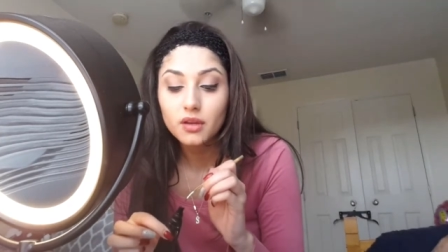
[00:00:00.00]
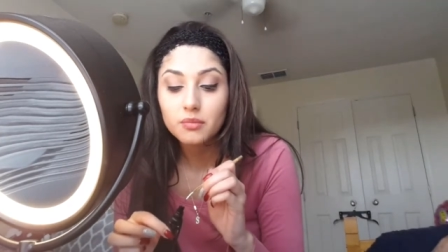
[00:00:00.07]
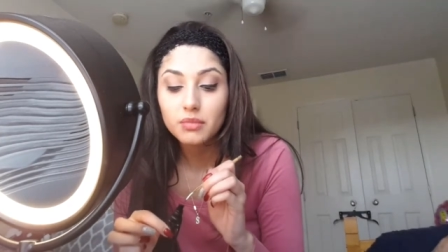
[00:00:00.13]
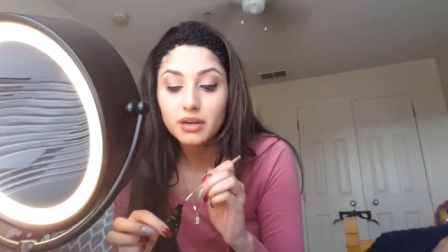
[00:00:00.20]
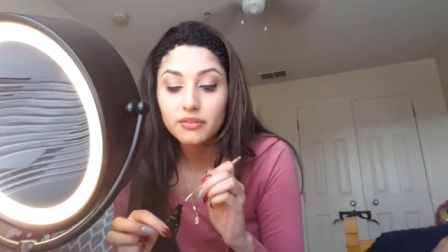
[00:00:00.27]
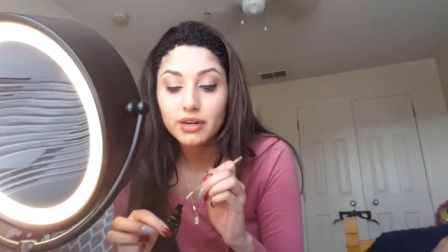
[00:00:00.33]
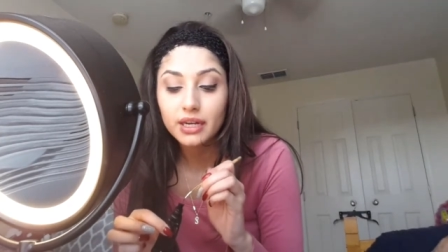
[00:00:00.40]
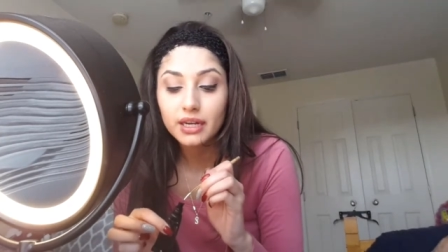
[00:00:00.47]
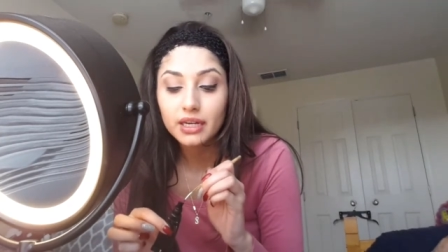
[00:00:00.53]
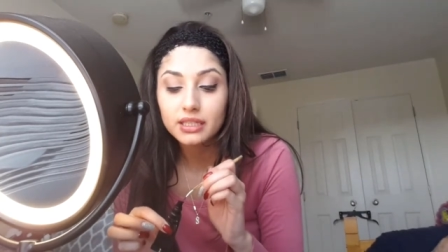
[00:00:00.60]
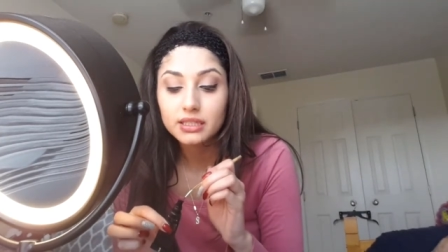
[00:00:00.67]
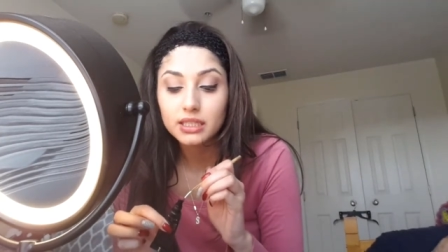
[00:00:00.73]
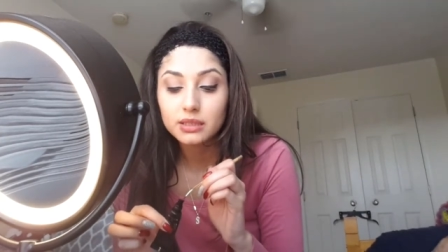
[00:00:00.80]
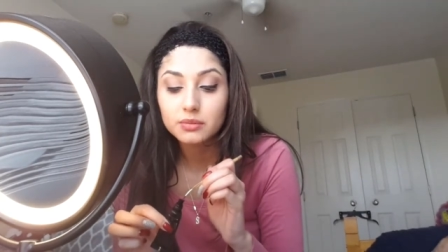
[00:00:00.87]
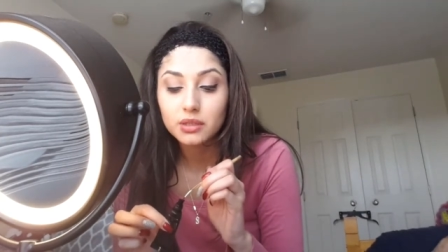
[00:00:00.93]
My right eye
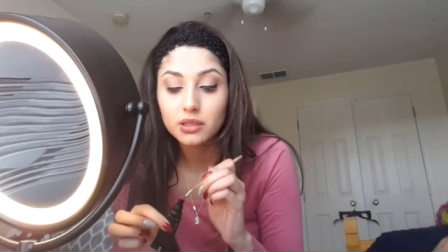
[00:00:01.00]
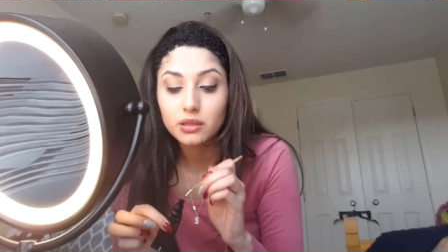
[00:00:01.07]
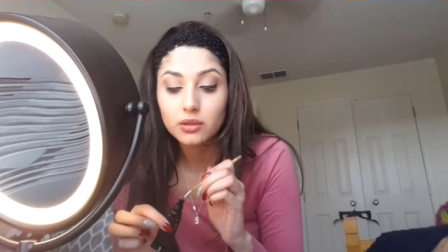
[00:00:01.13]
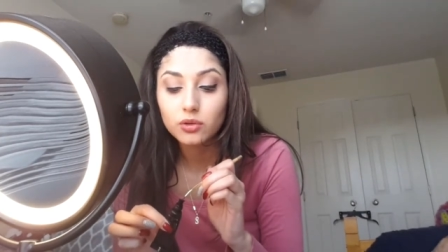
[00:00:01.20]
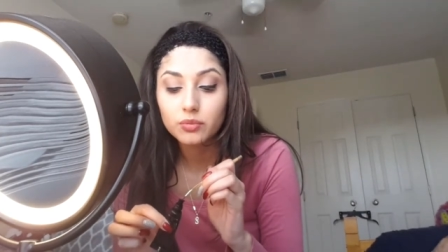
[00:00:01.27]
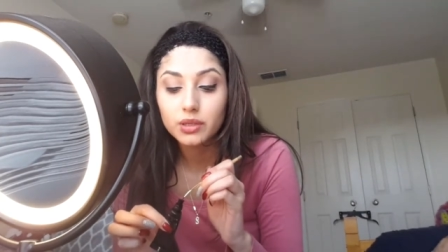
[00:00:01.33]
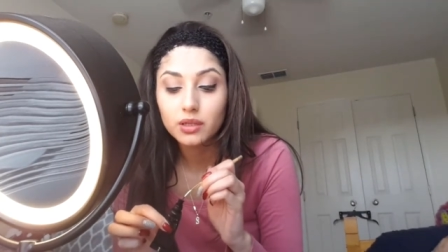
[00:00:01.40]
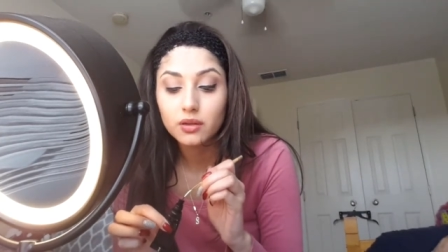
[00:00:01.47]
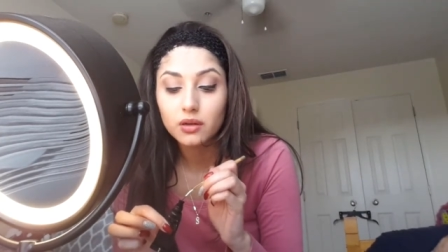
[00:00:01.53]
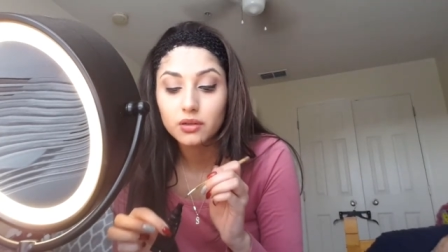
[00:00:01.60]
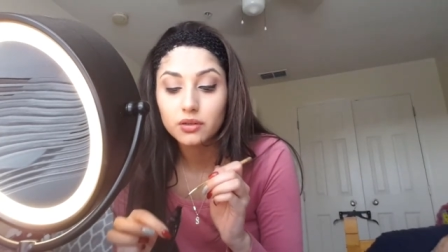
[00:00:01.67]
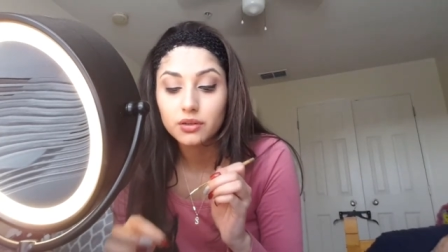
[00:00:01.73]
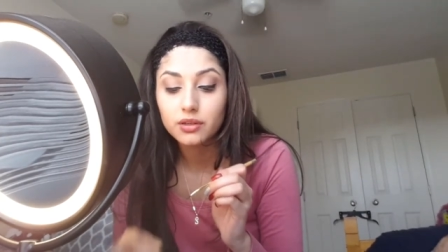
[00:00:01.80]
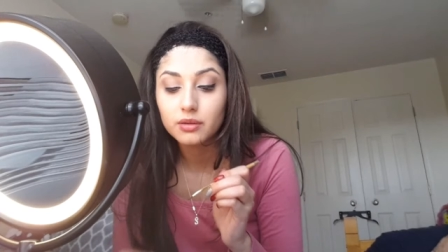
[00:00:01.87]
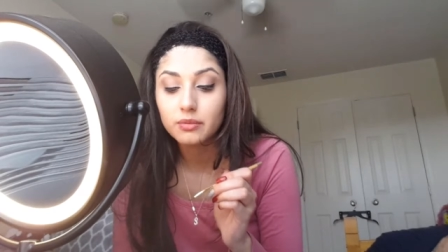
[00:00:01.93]
takes me a little bit
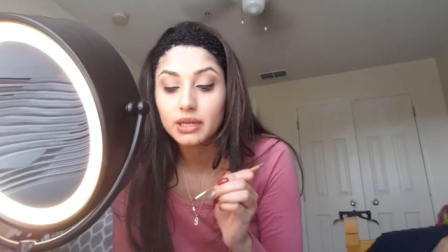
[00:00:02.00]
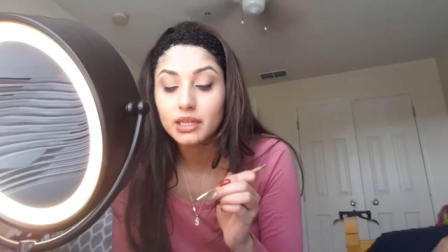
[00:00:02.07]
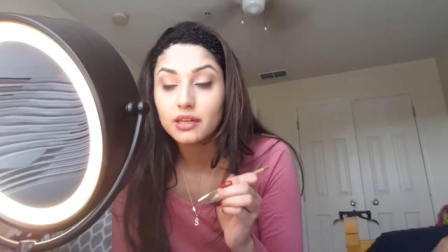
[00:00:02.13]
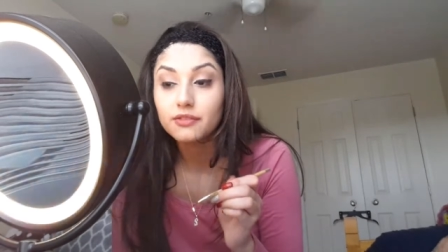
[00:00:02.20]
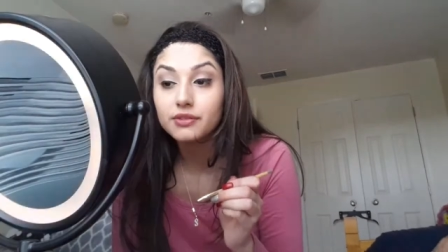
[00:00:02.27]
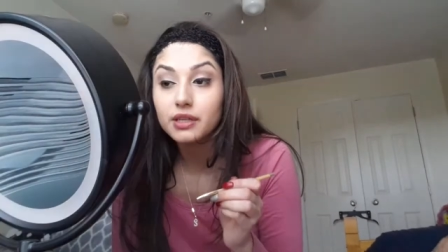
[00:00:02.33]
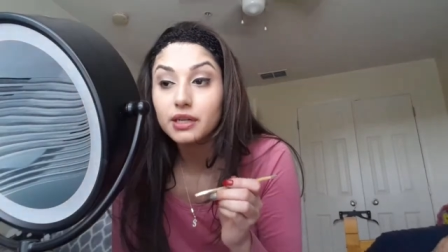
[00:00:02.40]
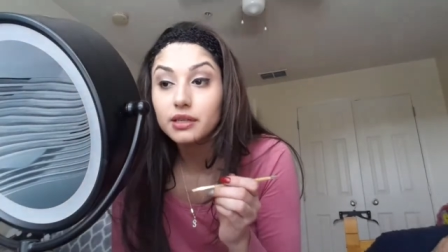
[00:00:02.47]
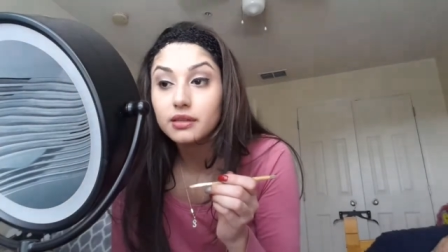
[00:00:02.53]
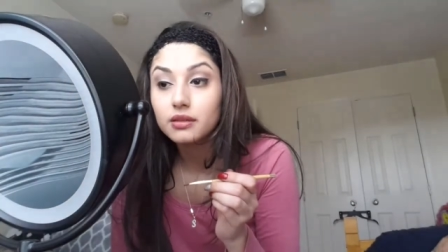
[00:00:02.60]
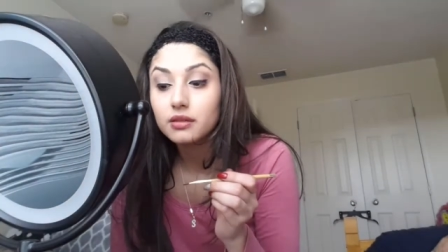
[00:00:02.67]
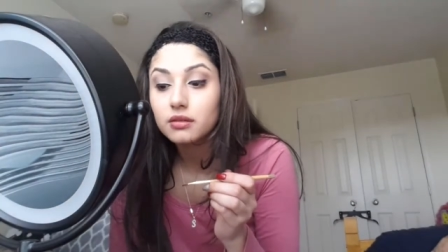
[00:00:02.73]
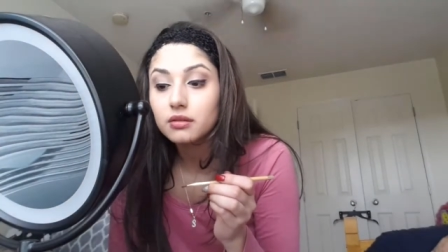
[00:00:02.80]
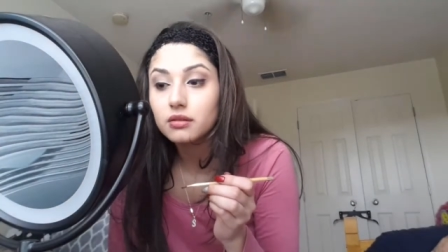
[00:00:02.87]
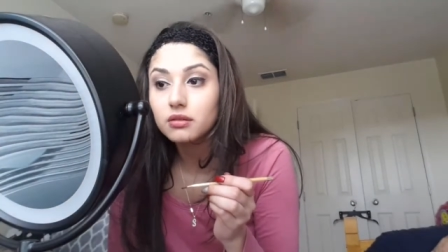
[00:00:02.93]
longer than my left eye.
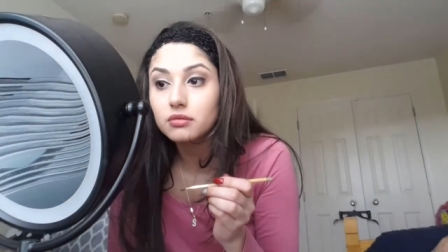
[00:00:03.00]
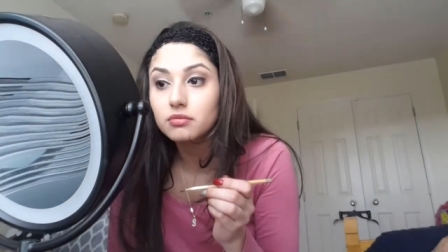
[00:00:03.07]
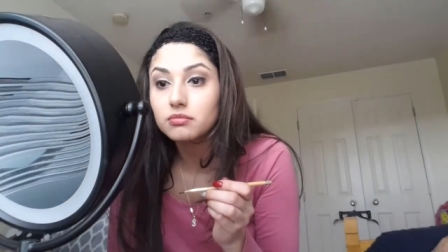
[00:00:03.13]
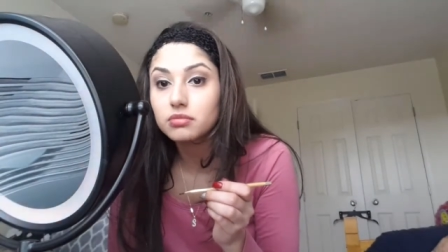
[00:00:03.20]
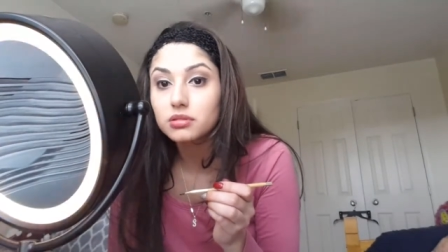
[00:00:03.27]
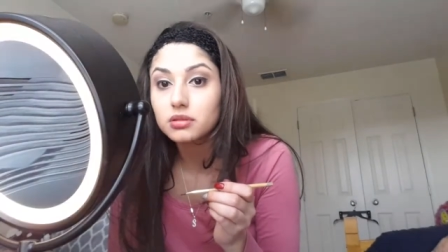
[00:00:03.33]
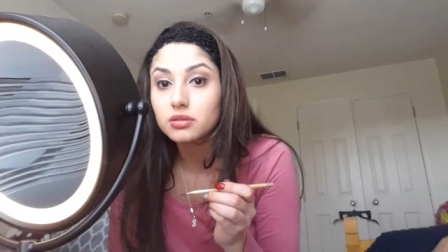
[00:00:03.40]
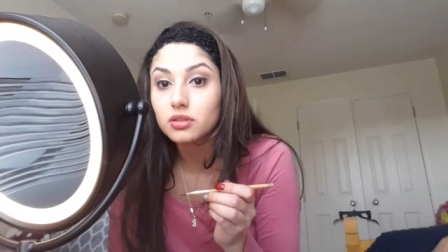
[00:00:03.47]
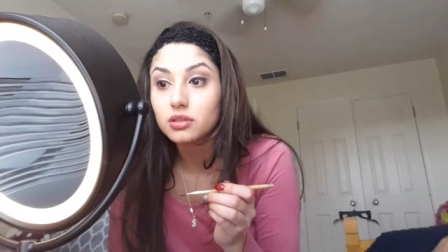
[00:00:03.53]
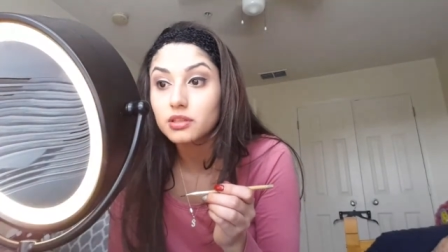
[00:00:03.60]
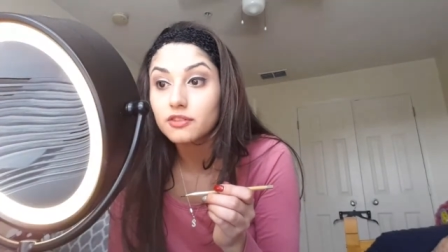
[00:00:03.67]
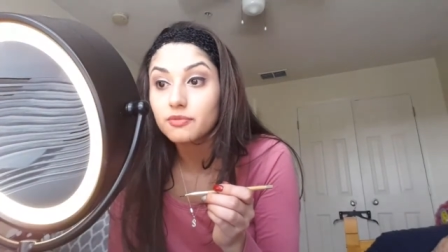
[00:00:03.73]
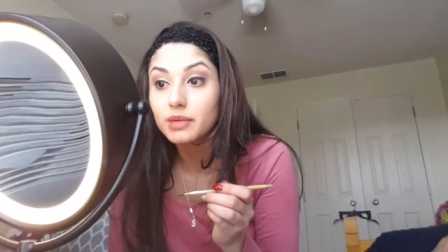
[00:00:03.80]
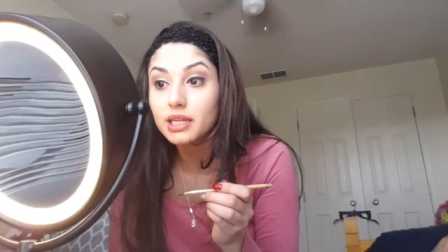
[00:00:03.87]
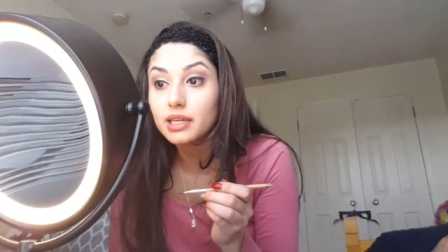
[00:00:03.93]
Oh, turned
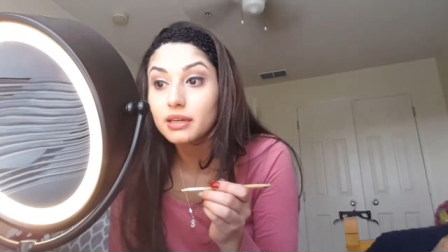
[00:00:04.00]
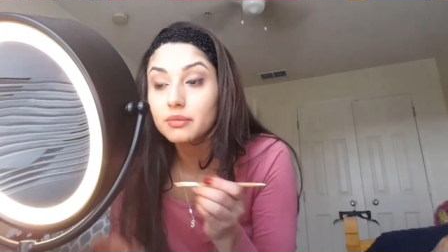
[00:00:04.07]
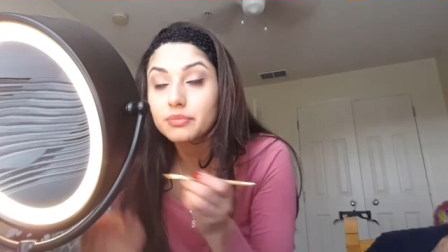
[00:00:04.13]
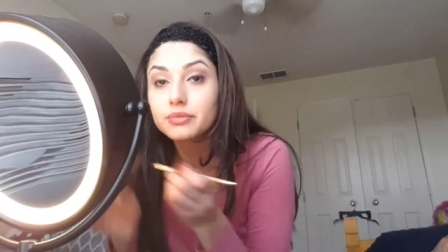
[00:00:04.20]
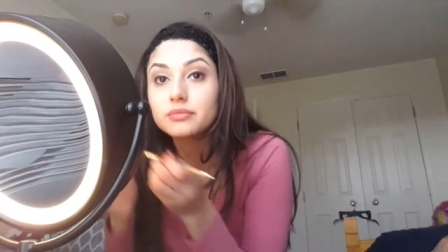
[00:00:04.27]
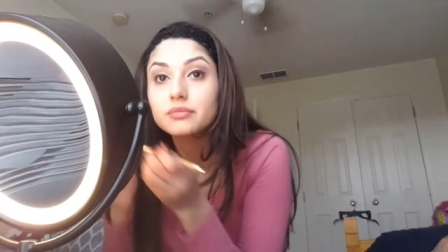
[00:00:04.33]
off my lamp.